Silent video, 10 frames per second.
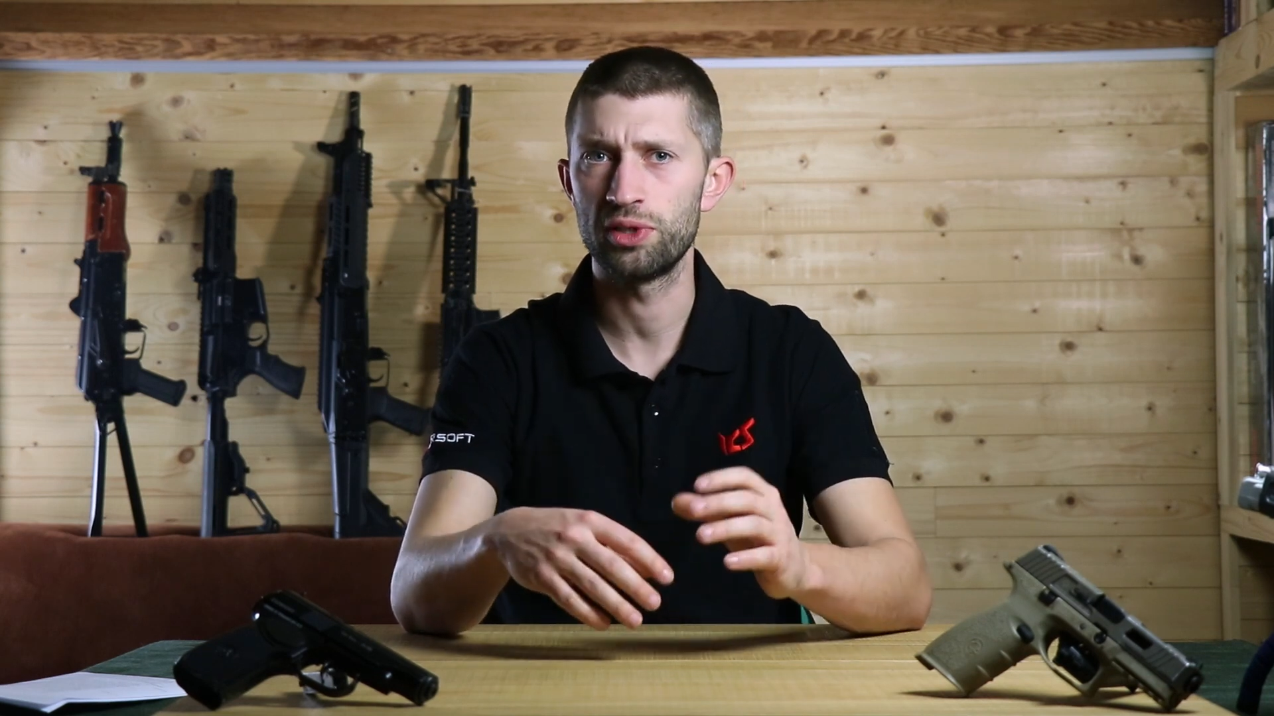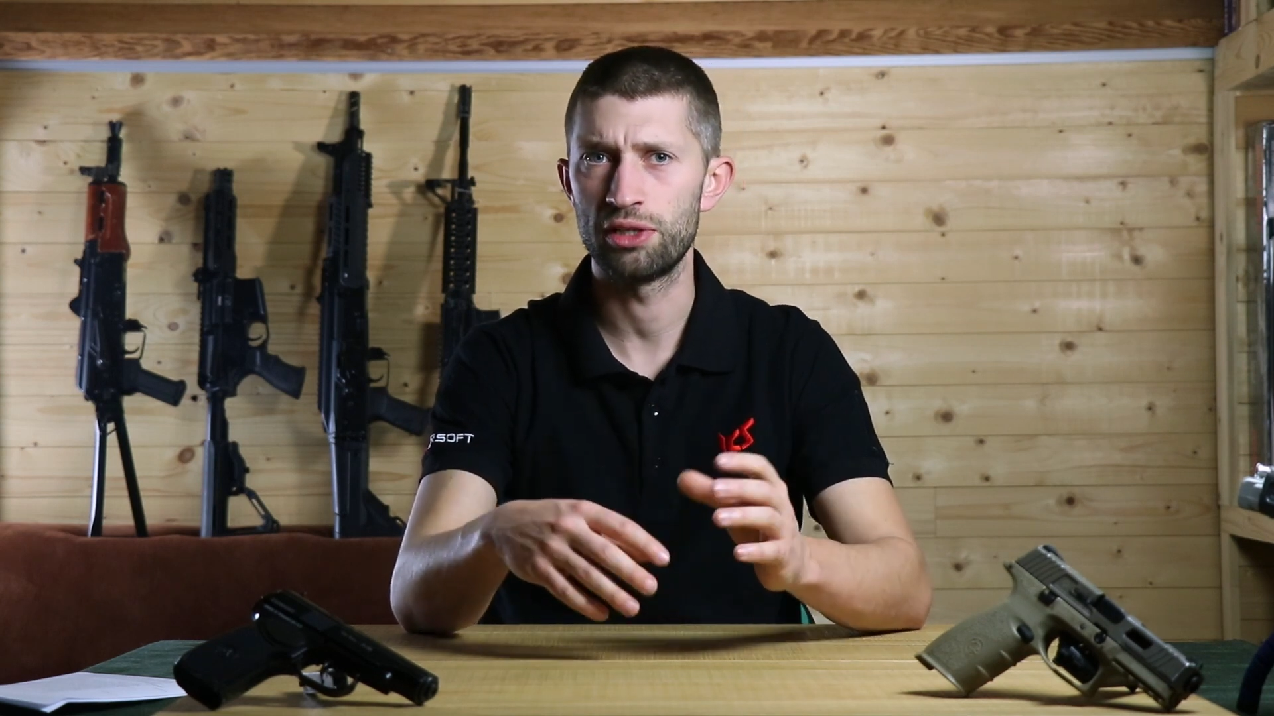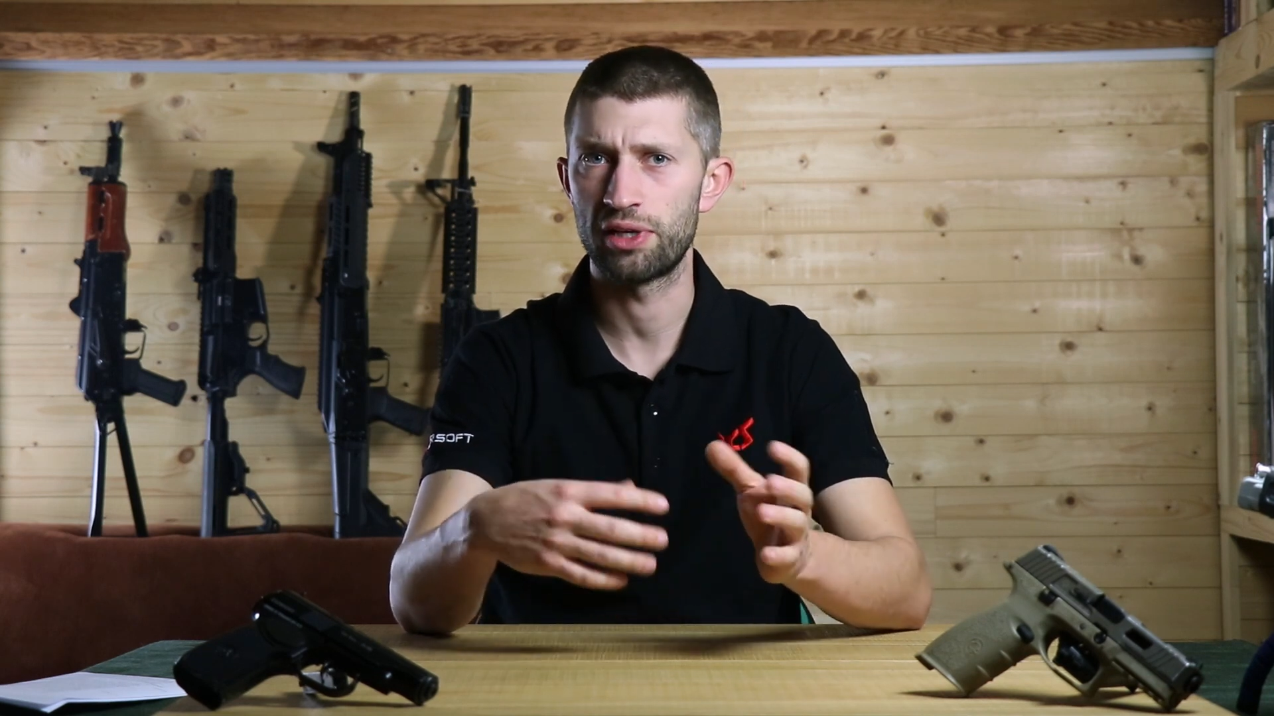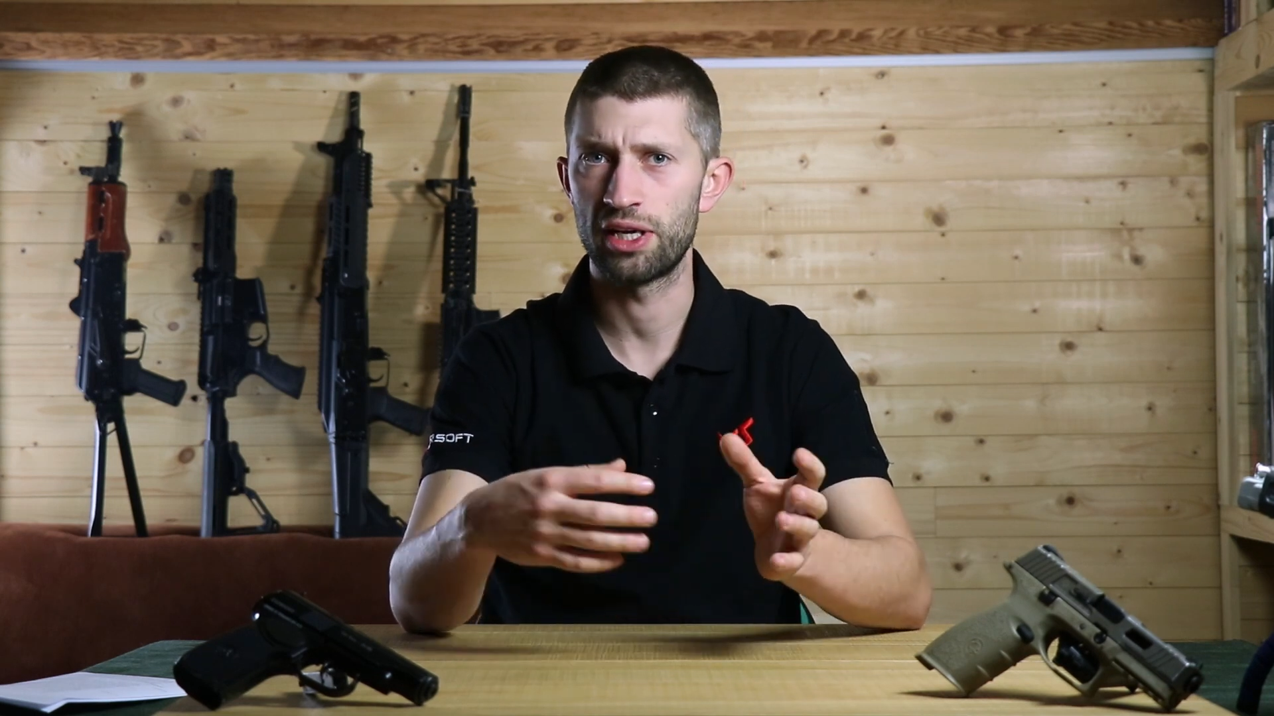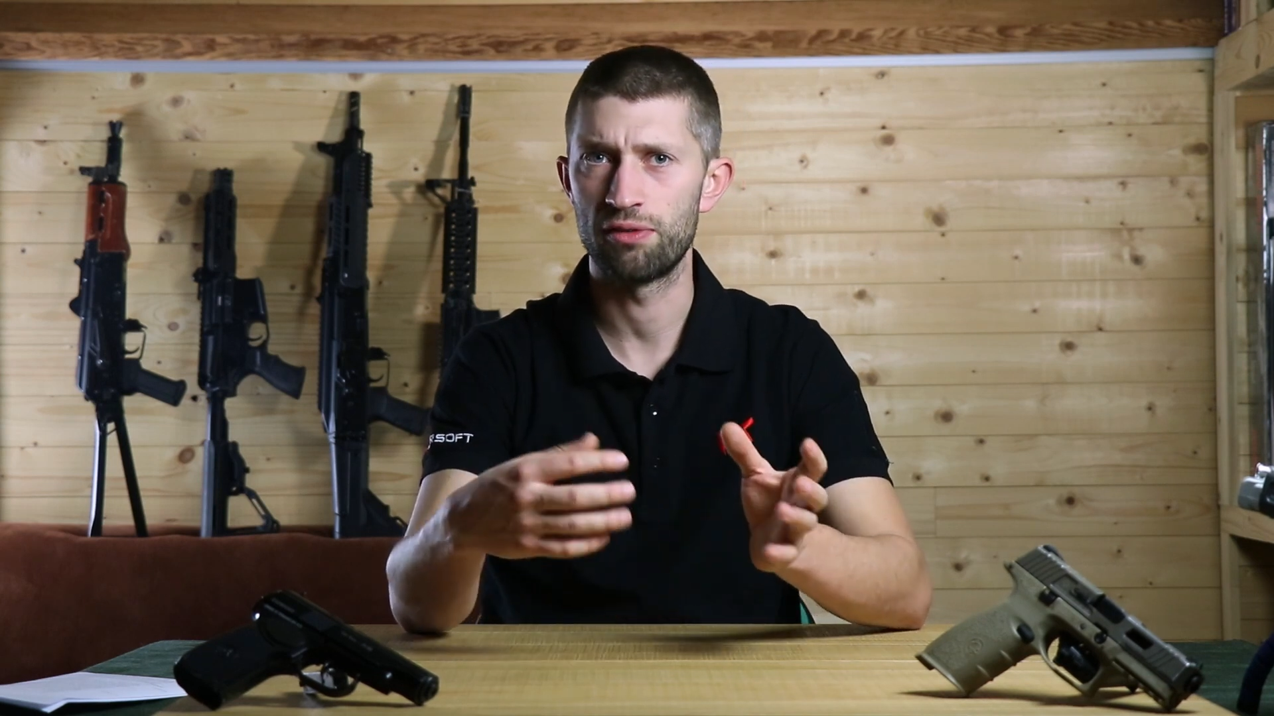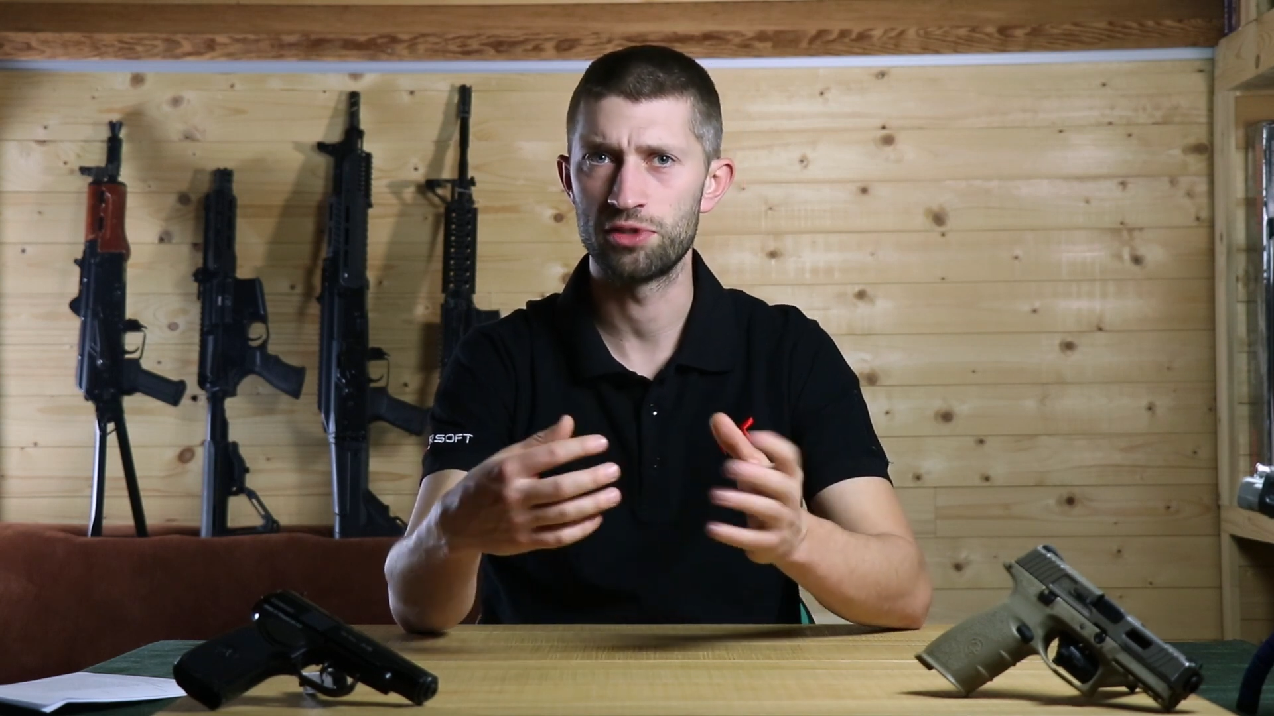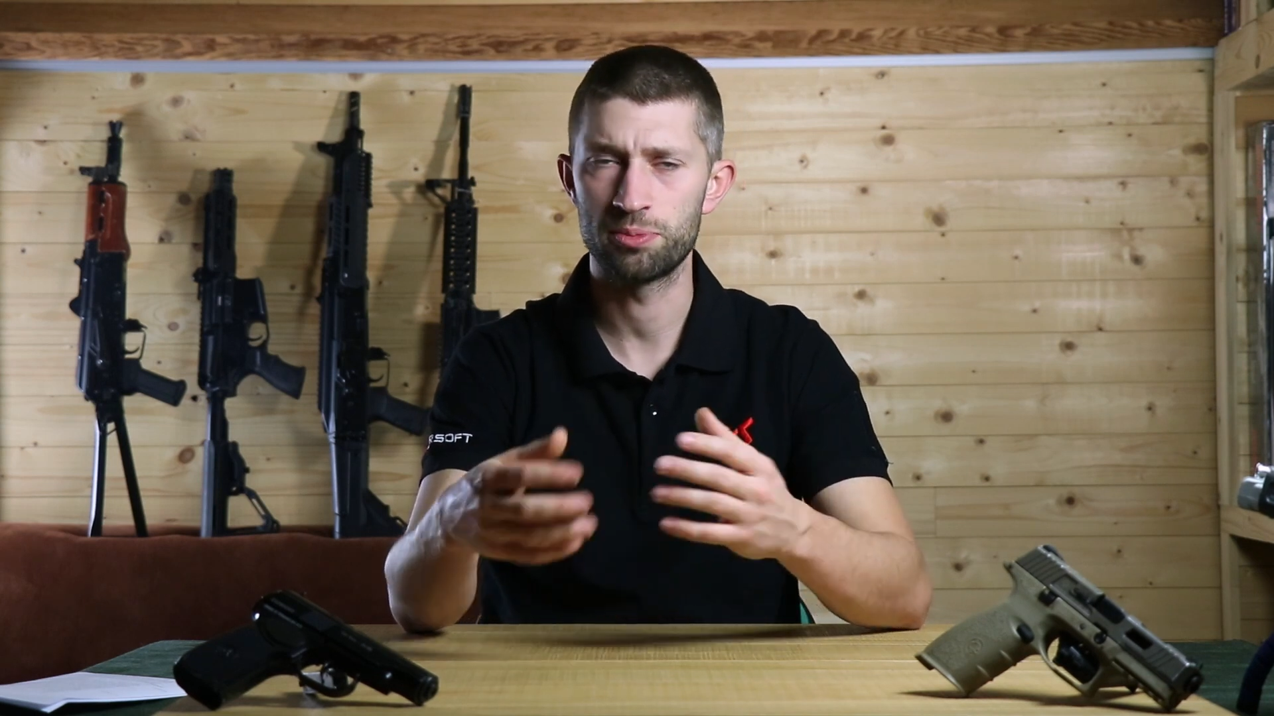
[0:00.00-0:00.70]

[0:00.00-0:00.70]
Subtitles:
if I have a